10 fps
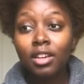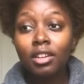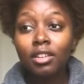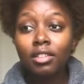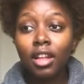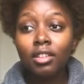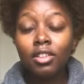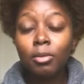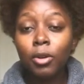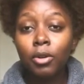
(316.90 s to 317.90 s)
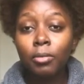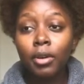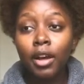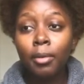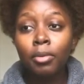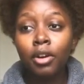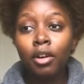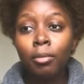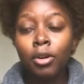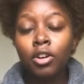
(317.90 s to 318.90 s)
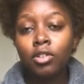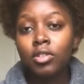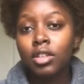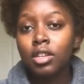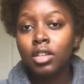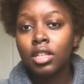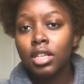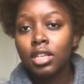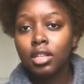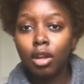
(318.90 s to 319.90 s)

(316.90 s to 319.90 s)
Because as I told my grandma, I put all my uncles and aunties,